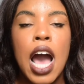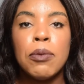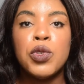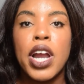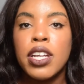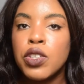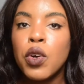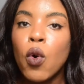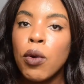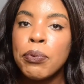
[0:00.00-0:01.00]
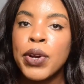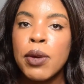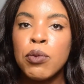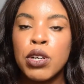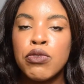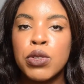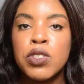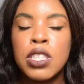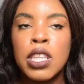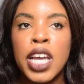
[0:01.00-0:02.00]
I'm trying to incorporate more
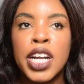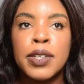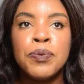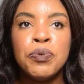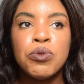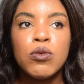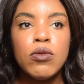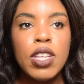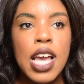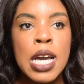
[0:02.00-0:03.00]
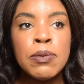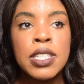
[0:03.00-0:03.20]
fruits in there. I'm